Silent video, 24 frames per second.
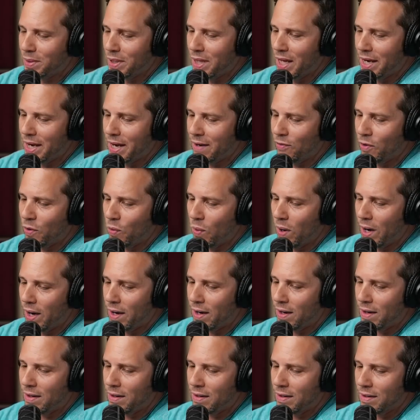Blood
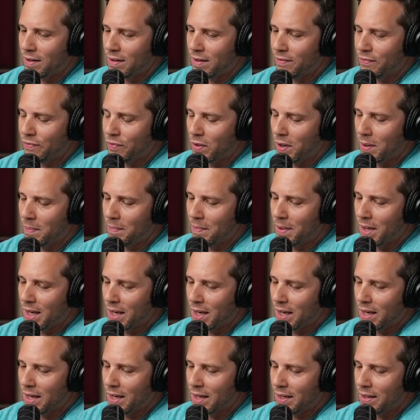everywhere uh, from,
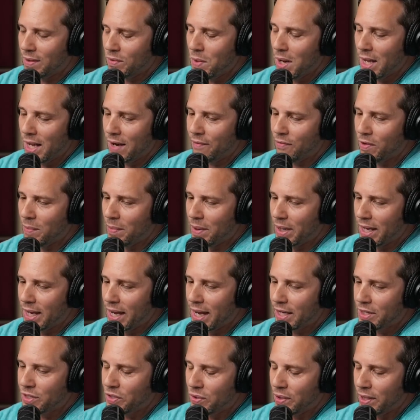uh, well, everybody,
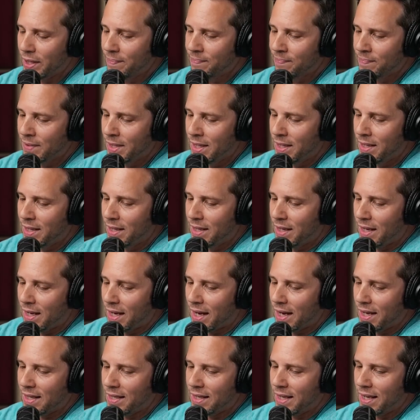actually.
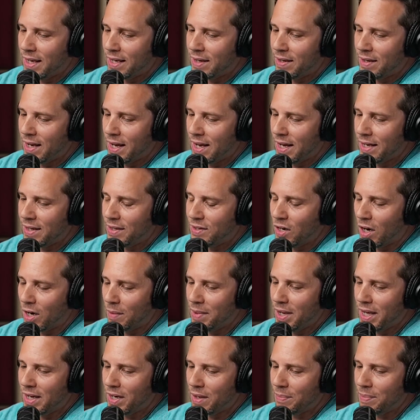And then uh,
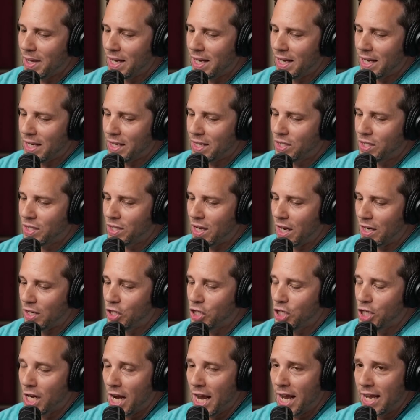Darby ended up getting a, a
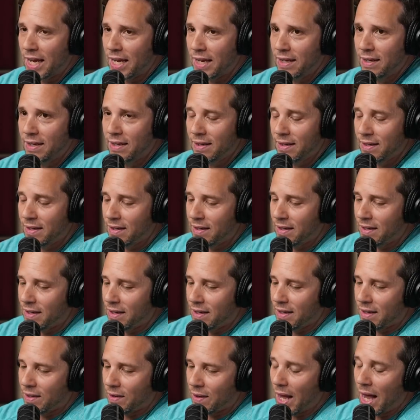chain
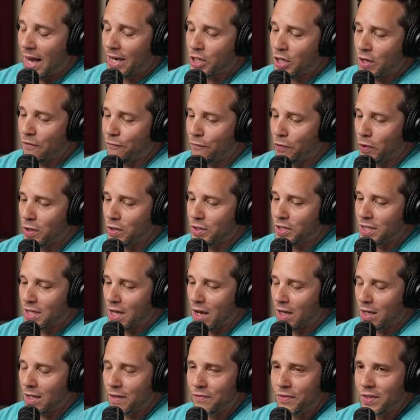Actually, first
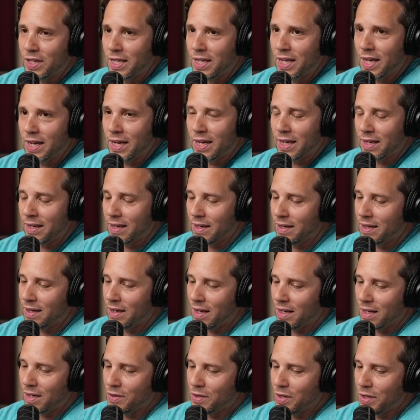all of the uh,
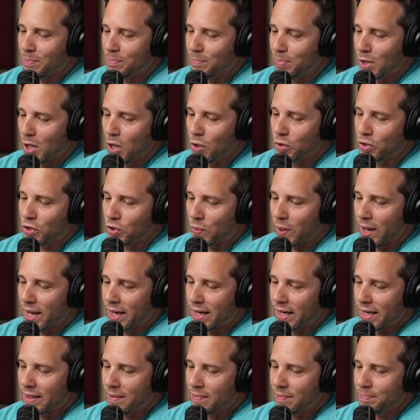all of the blokes
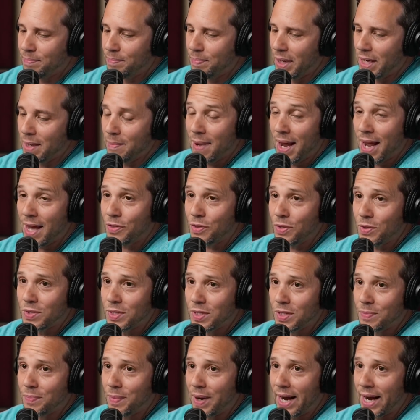ran in. Buddy
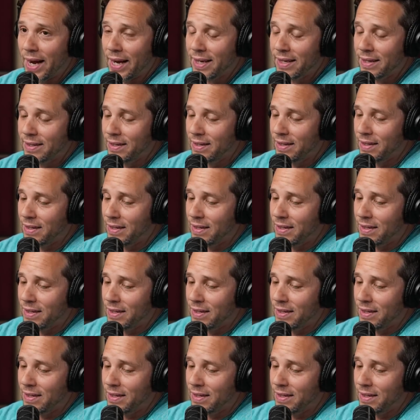Matthews is back,